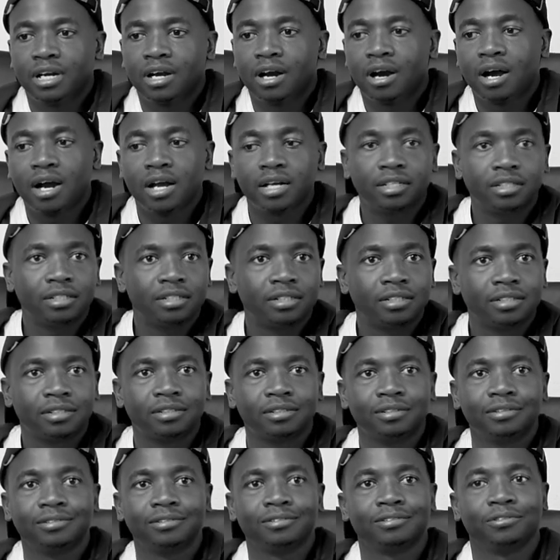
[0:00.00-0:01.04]
art.
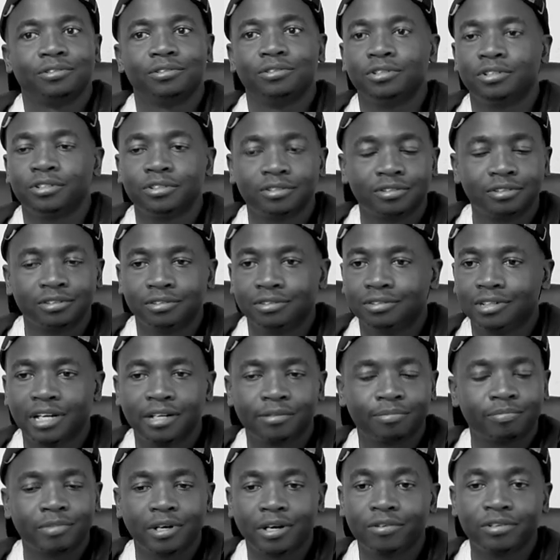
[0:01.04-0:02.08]

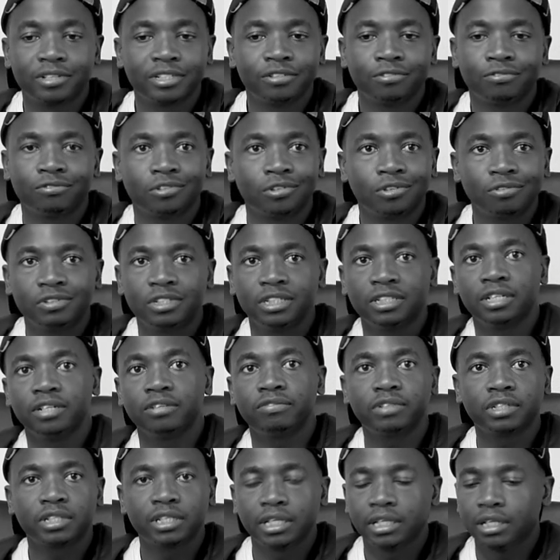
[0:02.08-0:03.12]
I was involved in
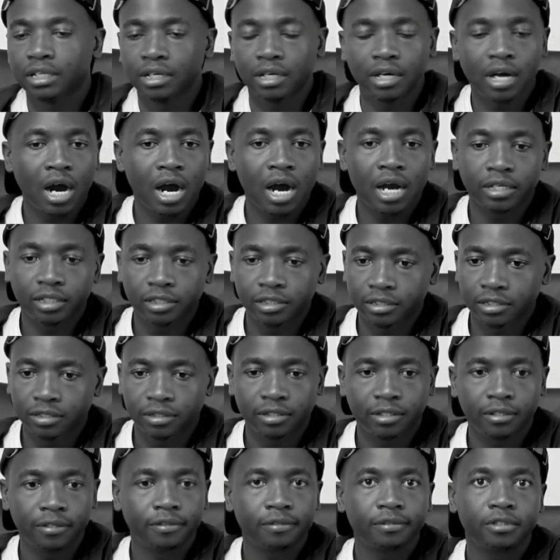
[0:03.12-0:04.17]
everything: art,
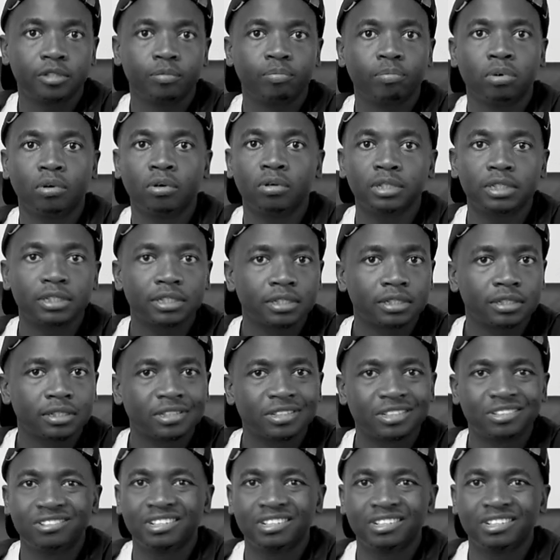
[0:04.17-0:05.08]
sports,